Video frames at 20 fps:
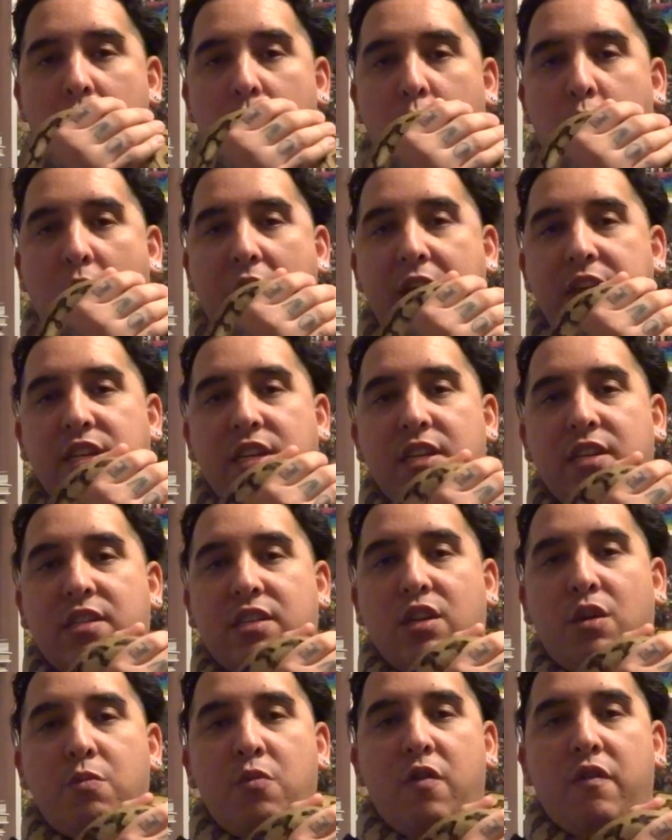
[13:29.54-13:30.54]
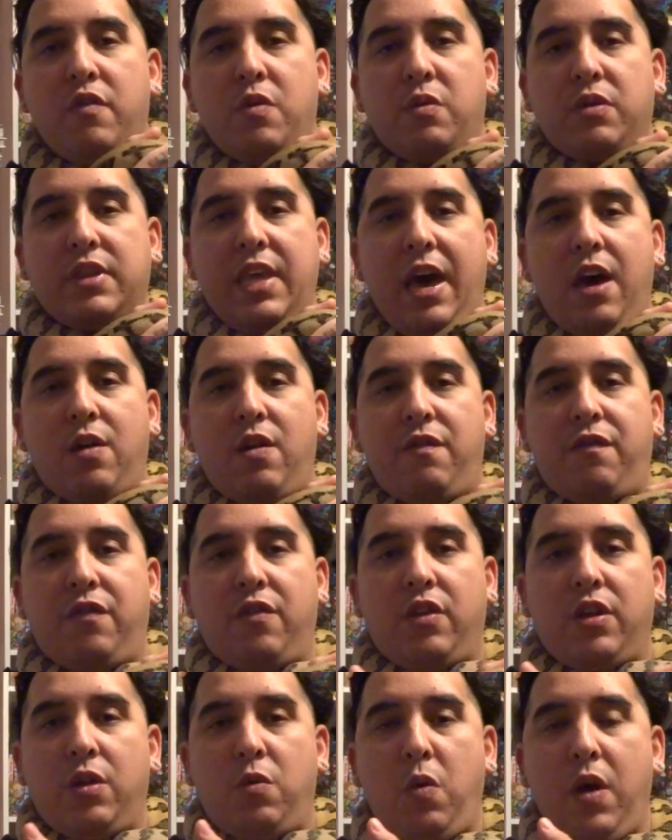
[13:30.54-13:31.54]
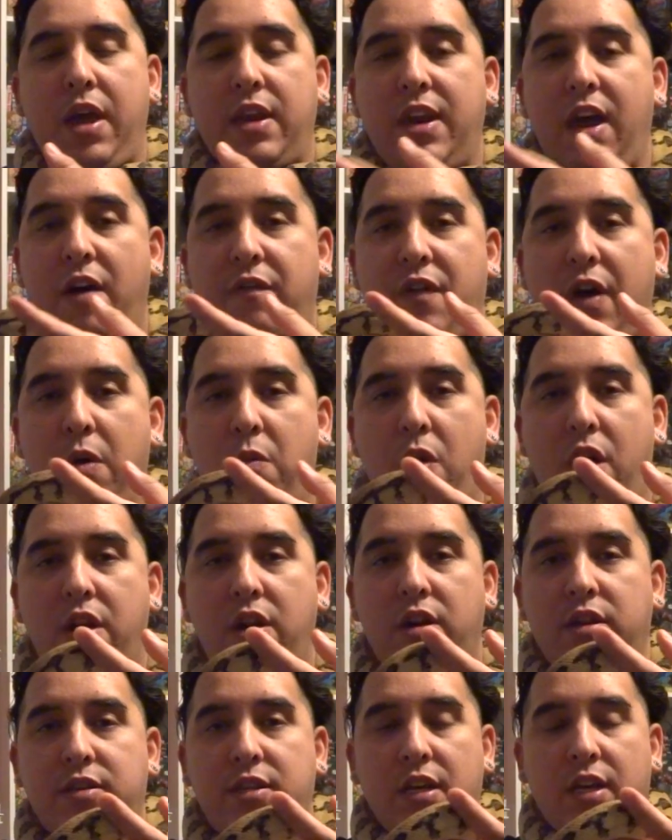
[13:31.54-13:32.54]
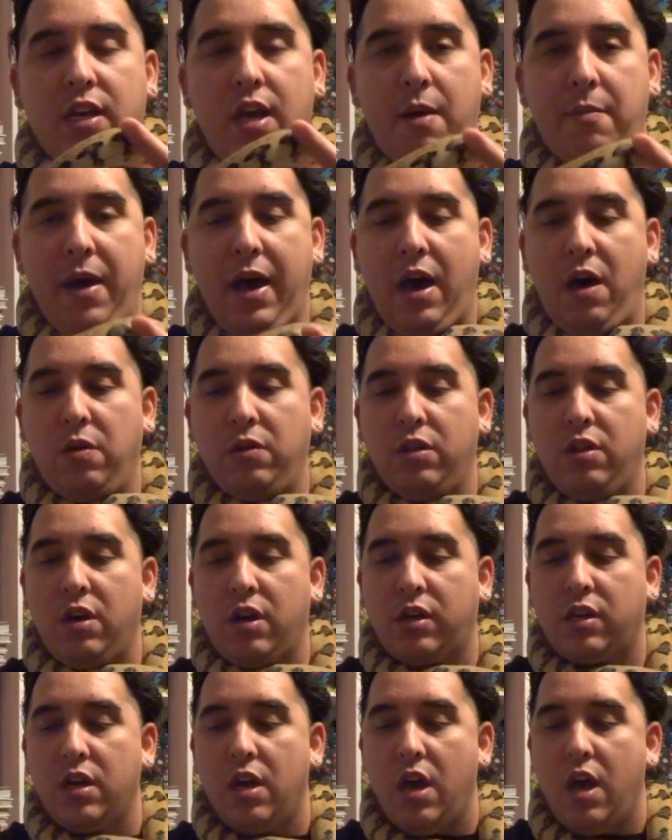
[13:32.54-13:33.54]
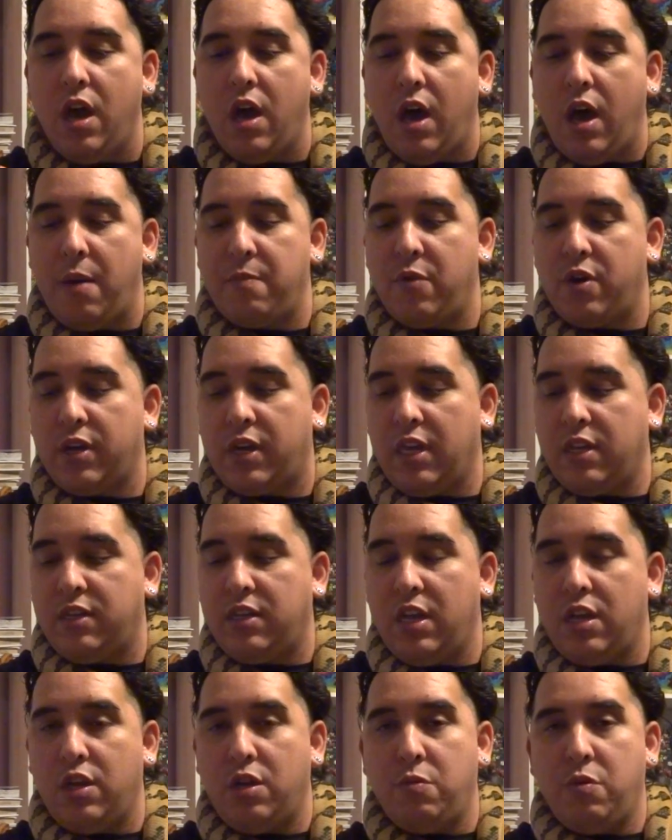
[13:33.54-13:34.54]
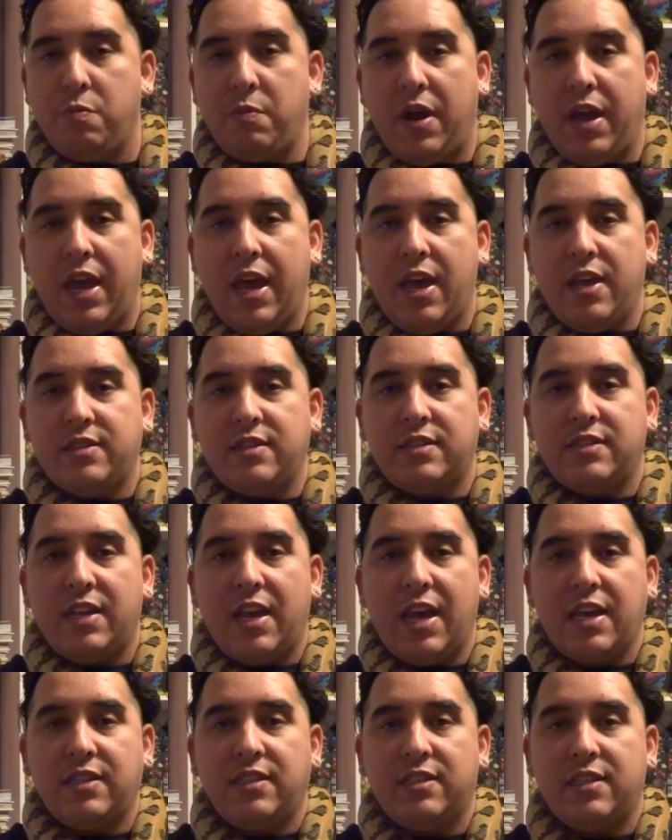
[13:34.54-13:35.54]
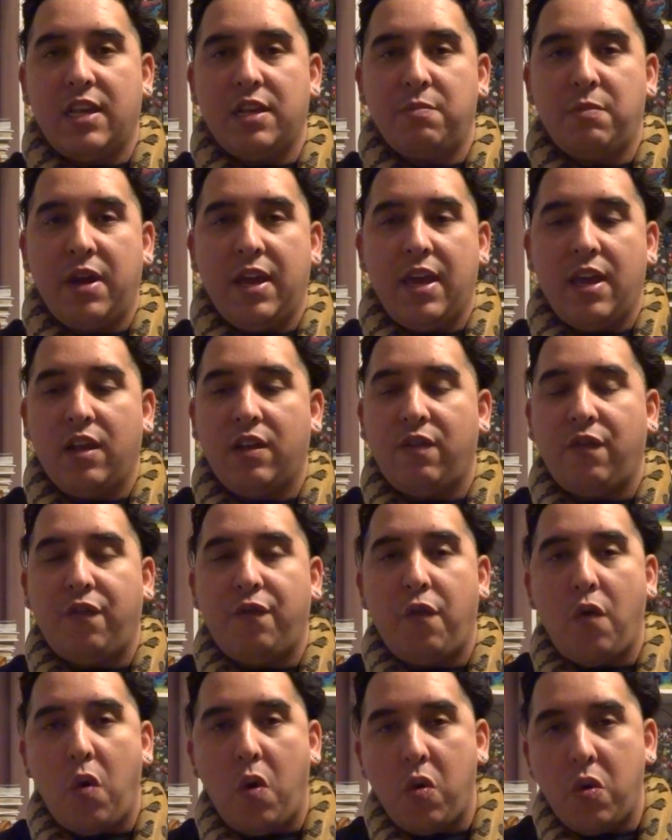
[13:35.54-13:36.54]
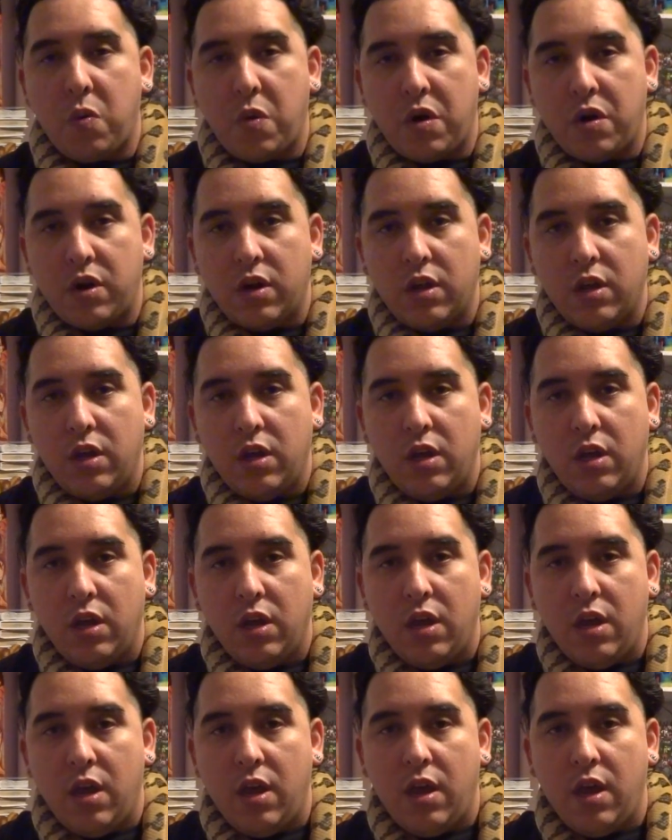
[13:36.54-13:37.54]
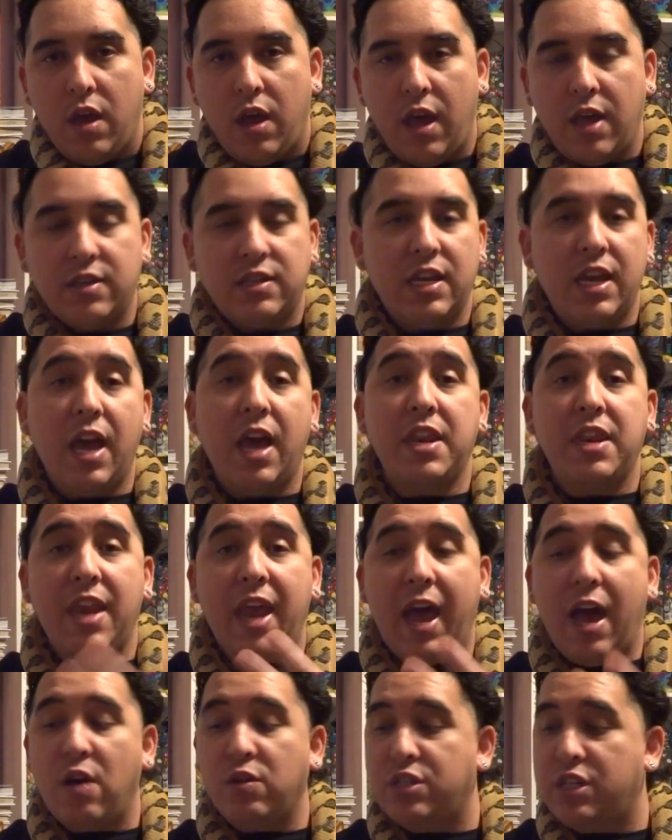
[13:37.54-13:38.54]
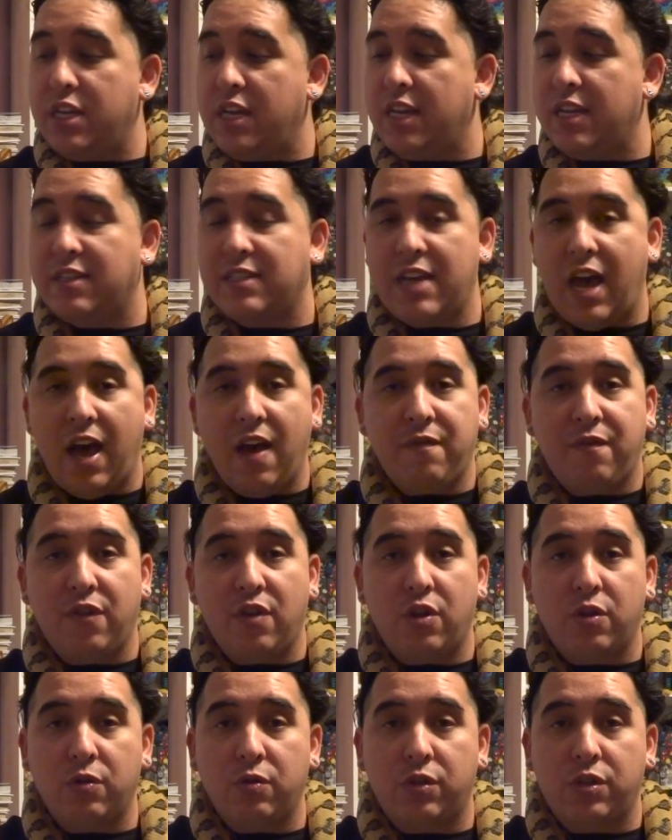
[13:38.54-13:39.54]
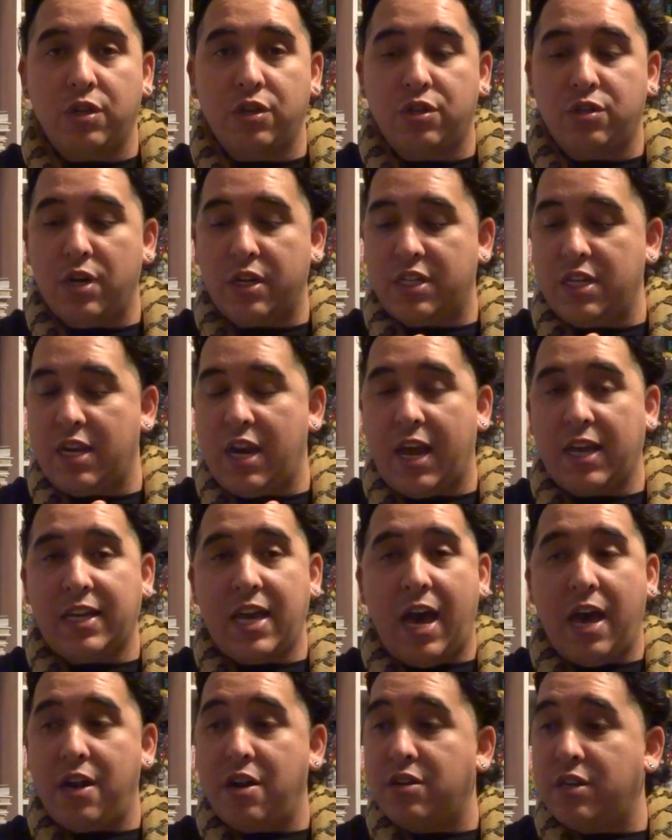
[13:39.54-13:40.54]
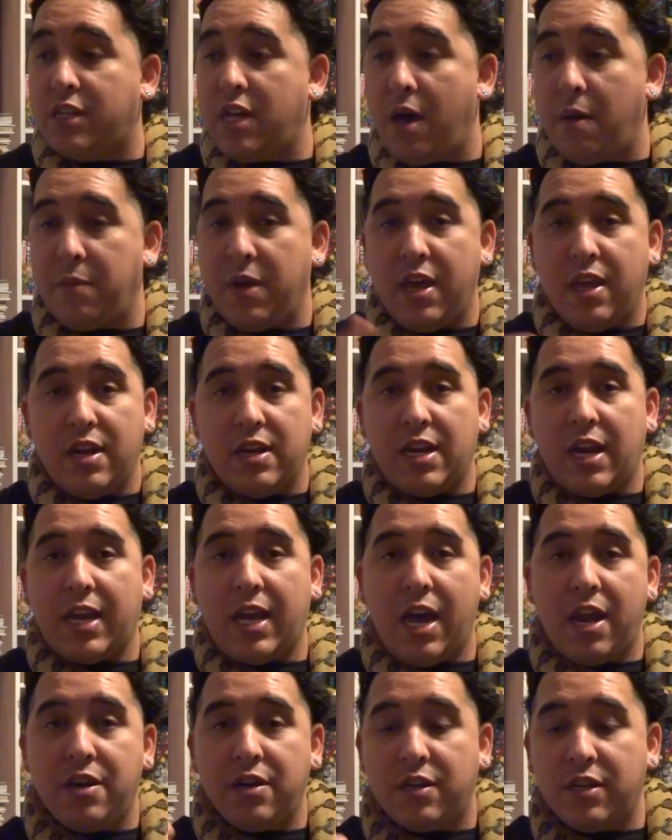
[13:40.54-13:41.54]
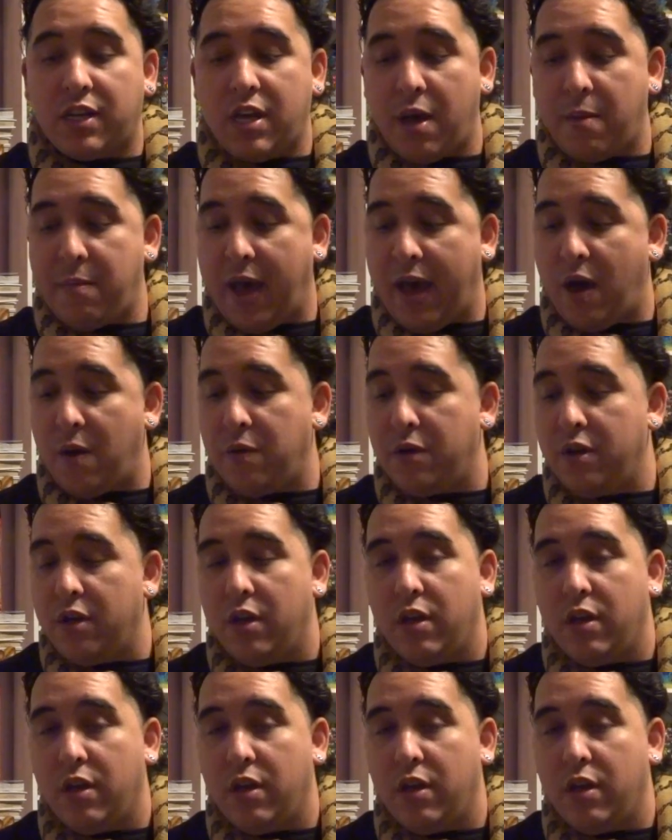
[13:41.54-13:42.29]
Why is she still moving without her feeling away? Now, if I want her to come out, look, I'm going to continue with my hands as I extend my hands forward. And see, now she is not feeling constricted. And I got her to come in and I got her to come out.